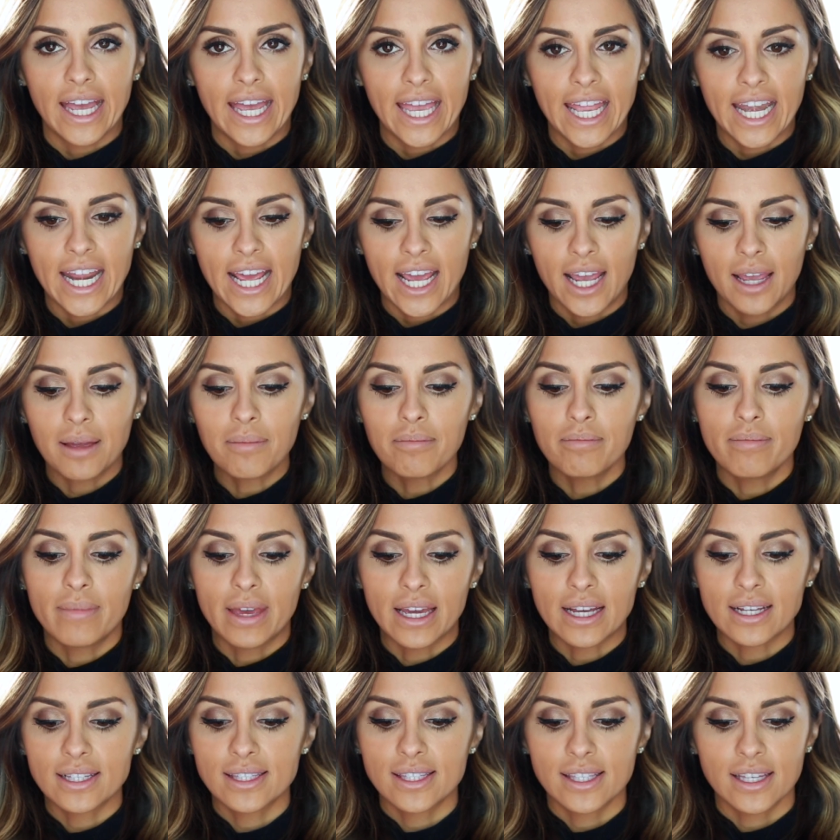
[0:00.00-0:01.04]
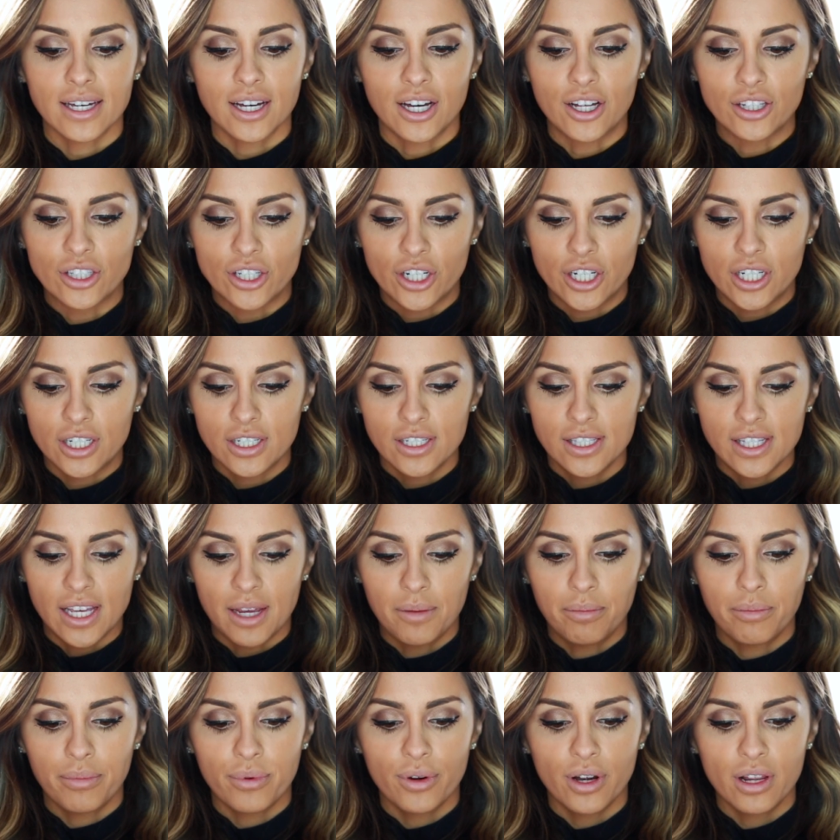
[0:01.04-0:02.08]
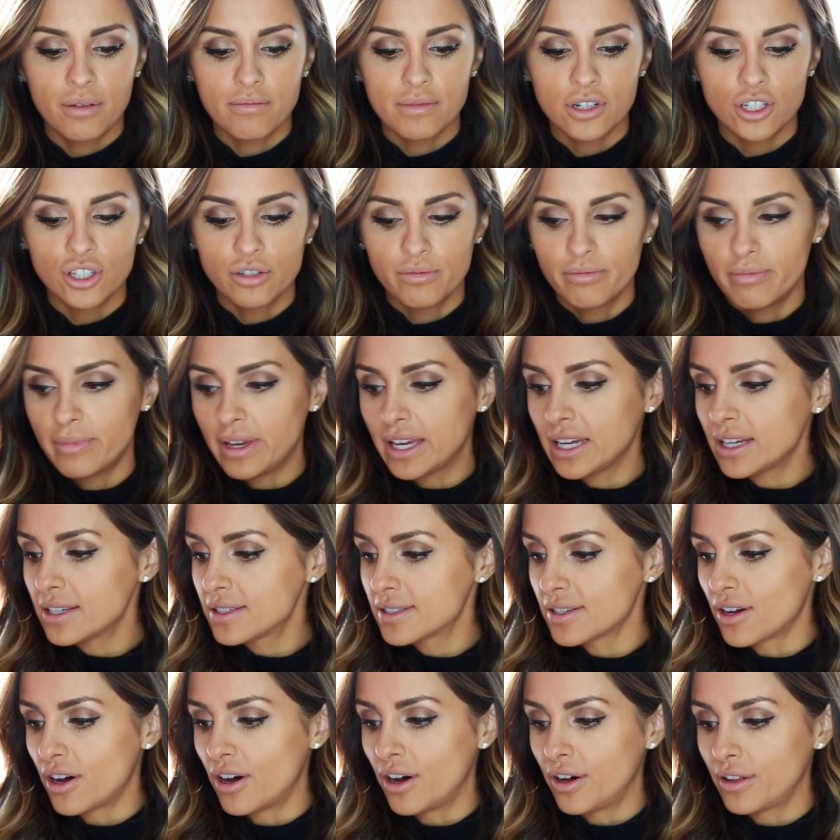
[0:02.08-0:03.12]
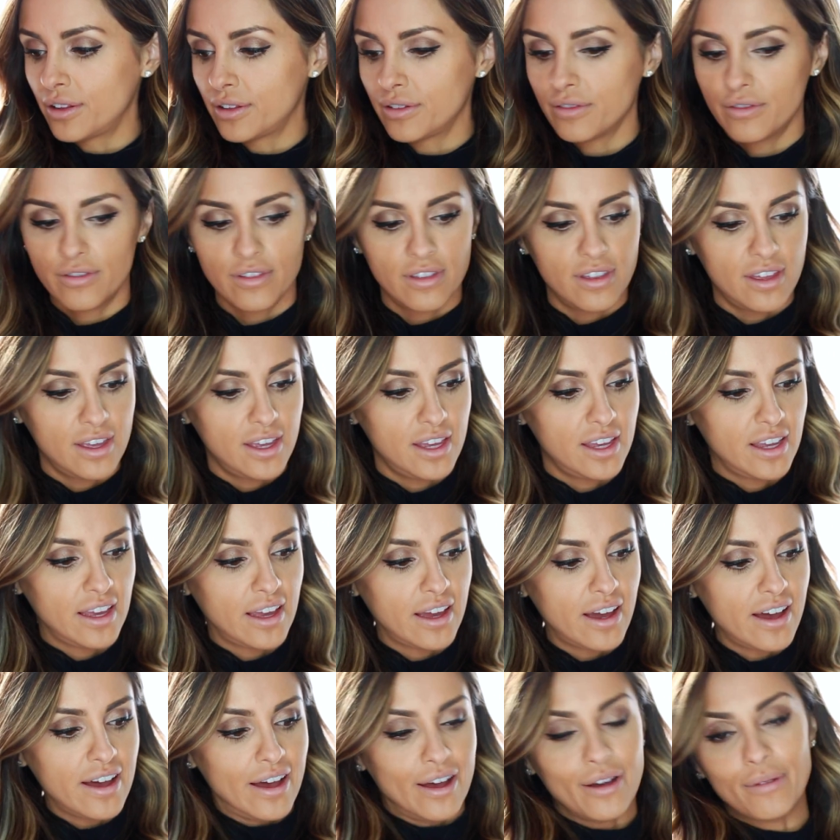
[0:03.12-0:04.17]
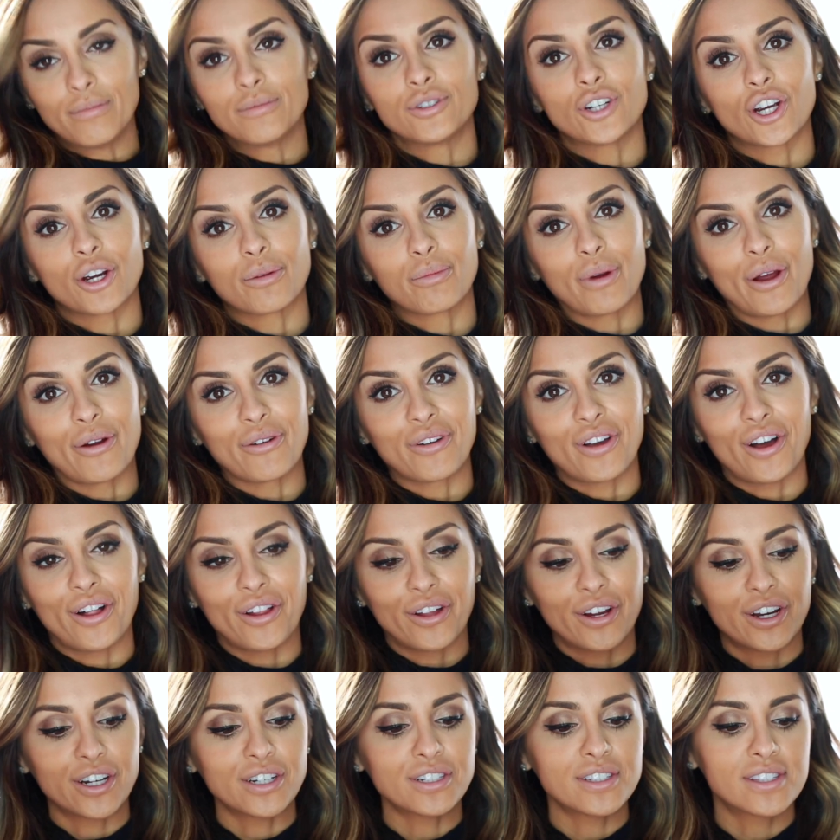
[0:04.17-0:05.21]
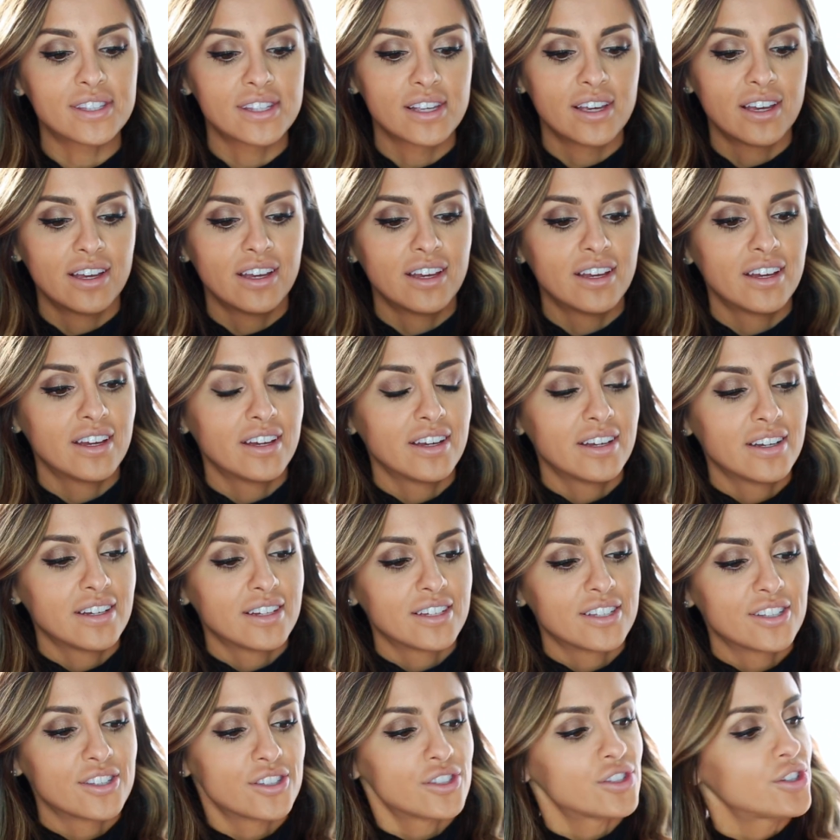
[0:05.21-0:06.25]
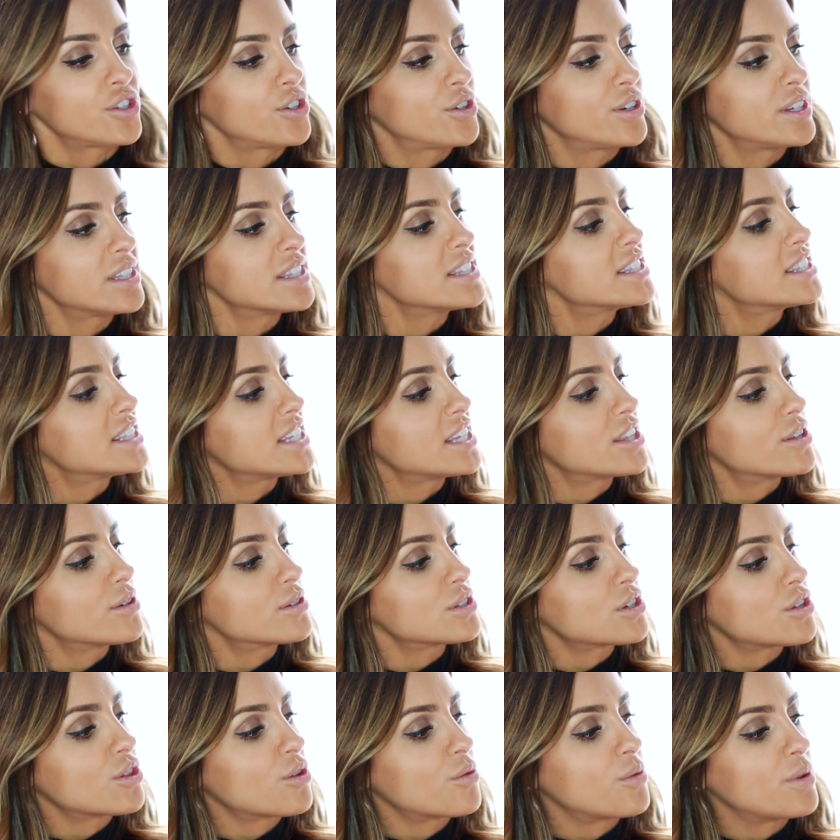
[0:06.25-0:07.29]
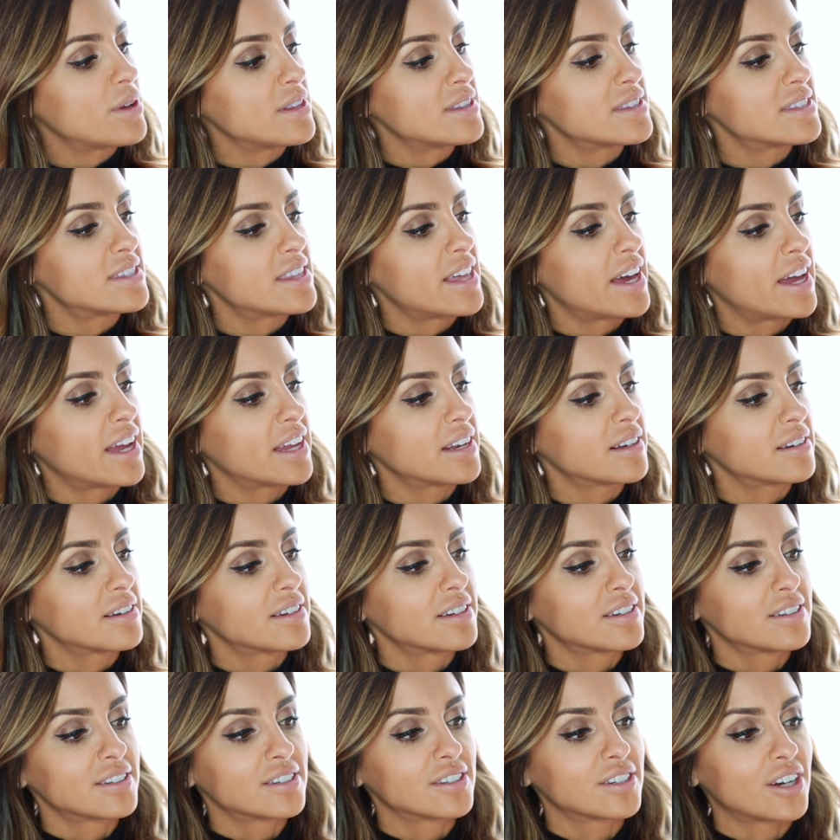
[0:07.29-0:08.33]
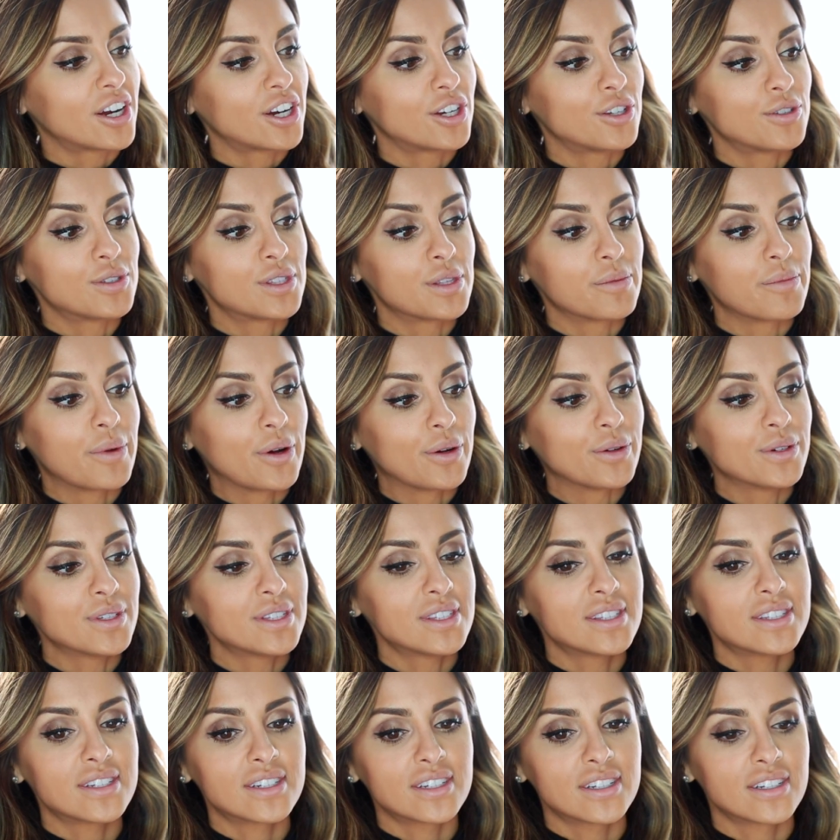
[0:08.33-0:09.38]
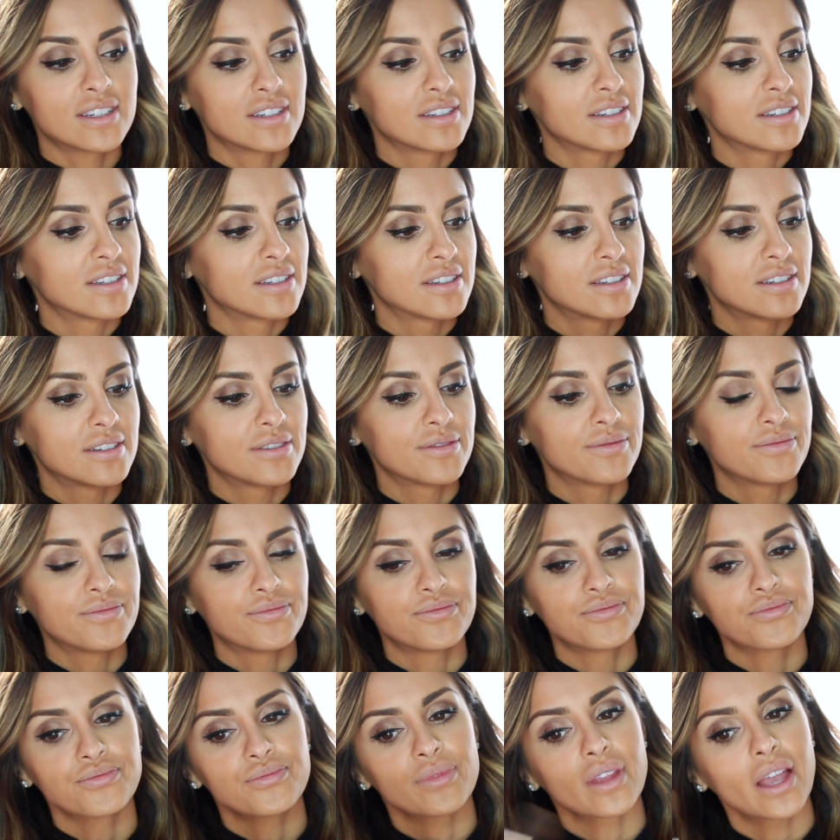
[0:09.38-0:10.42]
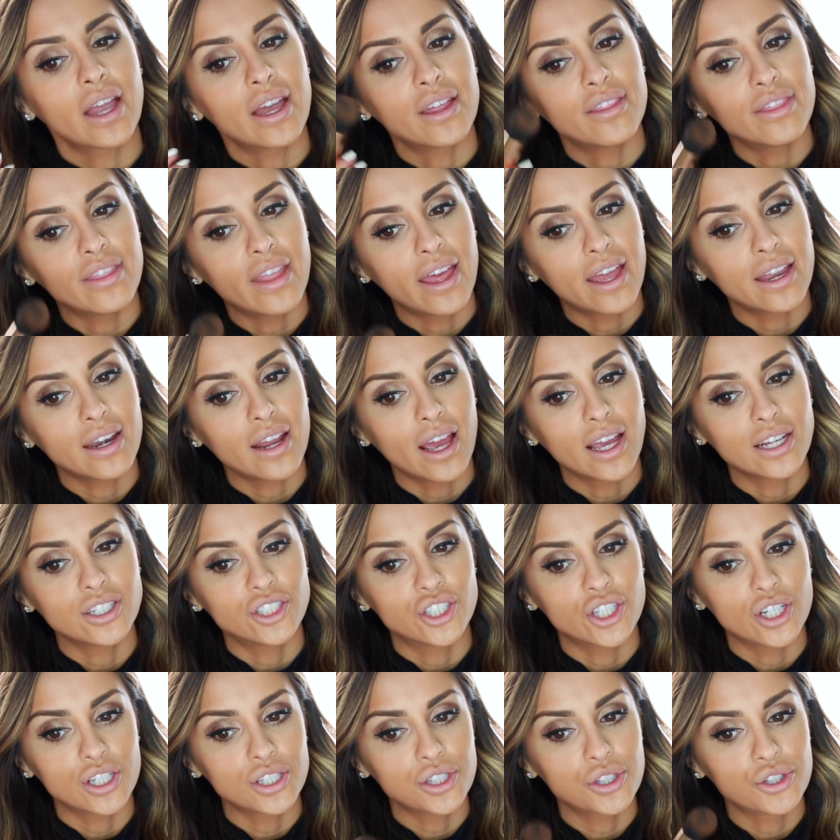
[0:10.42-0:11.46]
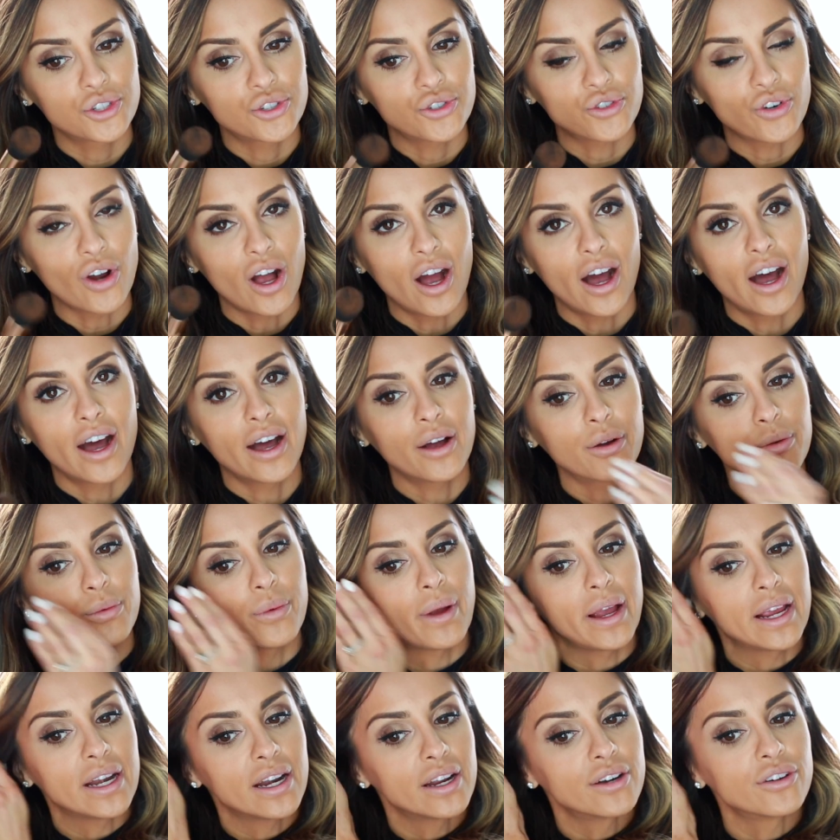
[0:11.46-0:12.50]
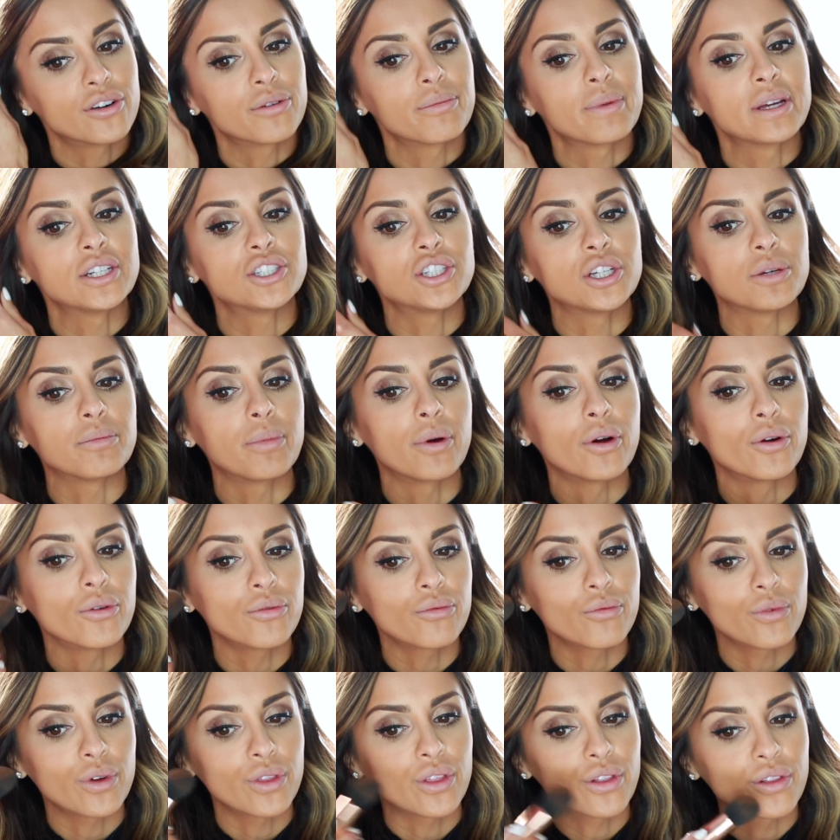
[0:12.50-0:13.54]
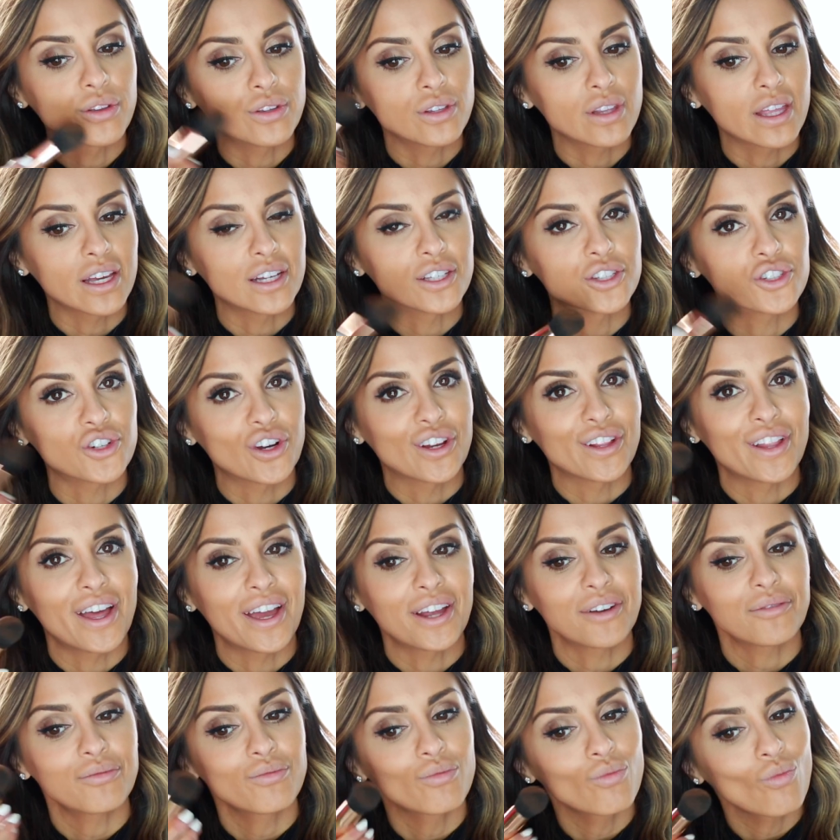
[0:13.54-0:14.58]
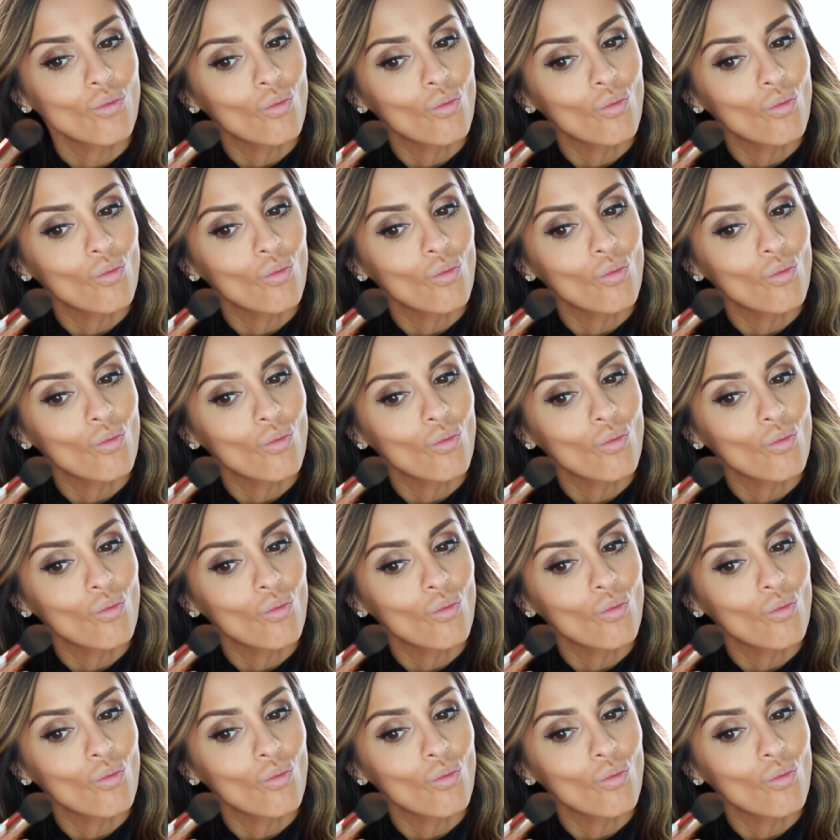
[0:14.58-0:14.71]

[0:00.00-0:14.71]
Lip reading: And I mix the colors. I pretty much mix all of the dark brown colors. So you can see those are the ones that are used the most. And then I just draw right under my cheekbone with like a straight line.